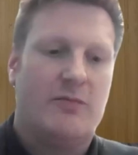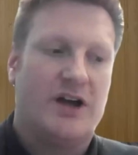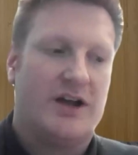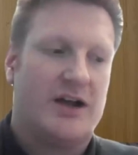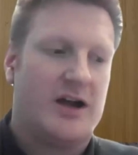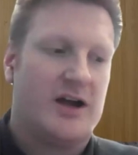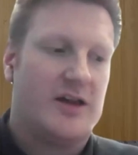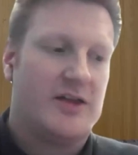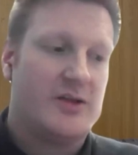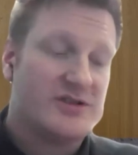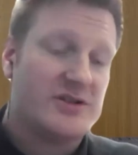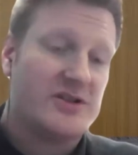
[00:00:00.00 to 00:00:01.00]
But
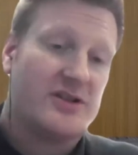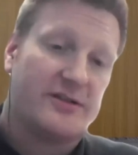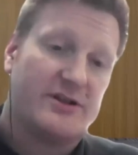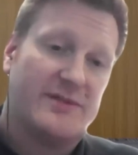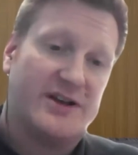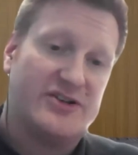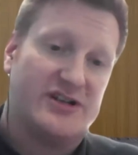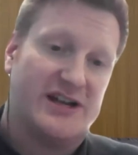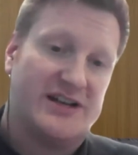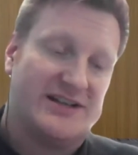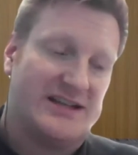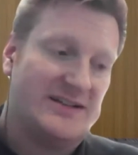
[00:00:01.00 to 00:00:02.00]
those are our three major
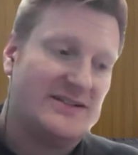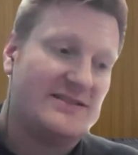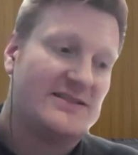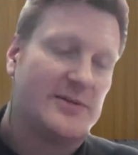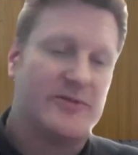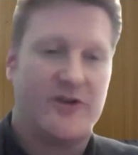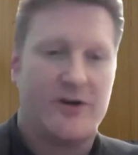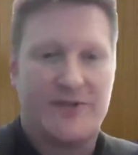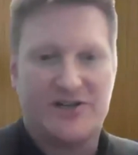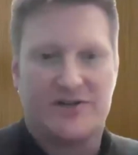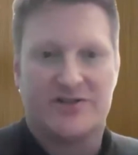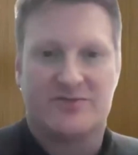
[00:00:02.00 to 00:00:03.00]
data sets. Some of our
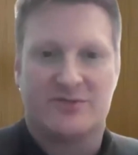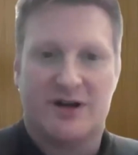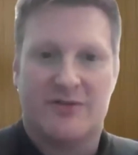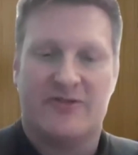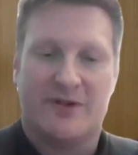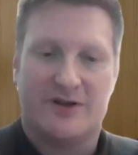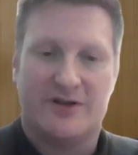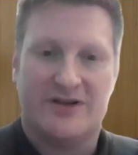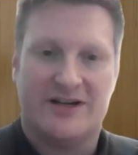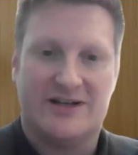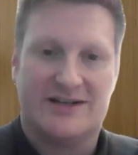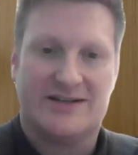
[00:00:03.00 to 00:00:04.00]
metrics will come from other
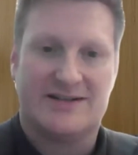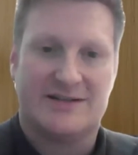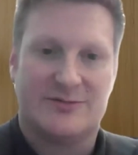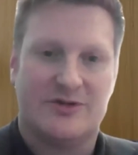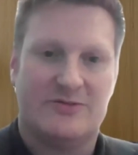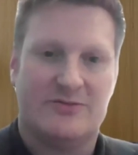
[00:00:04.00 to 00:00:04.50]
data sets that